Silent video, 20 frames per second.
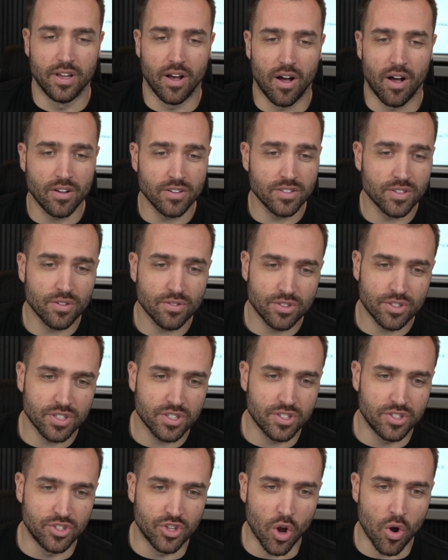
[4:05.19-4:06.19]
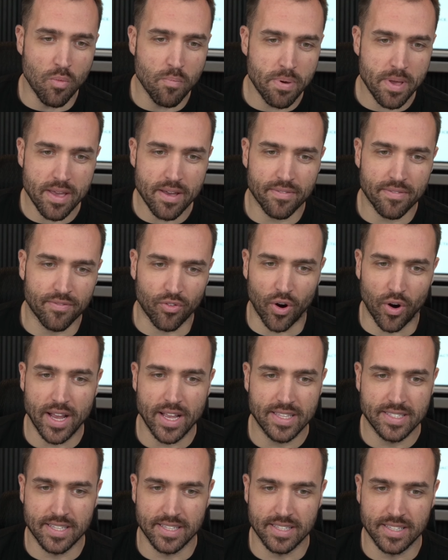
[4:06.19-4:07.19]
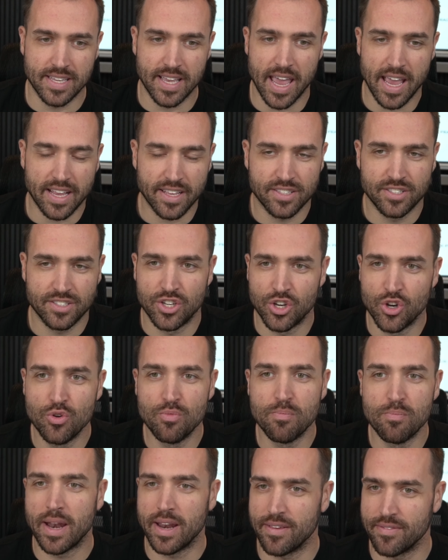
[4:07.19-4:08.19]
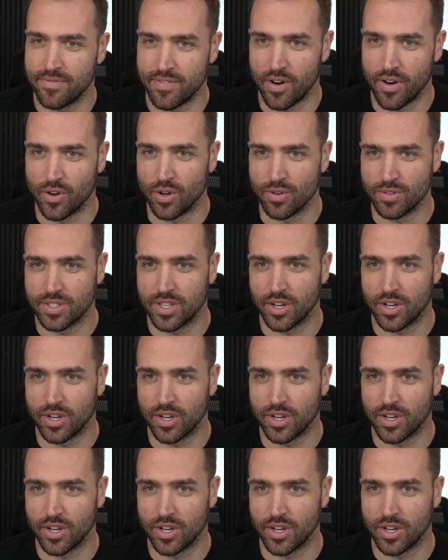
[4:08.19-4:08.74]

Also, just don't be afraid to take too many photos.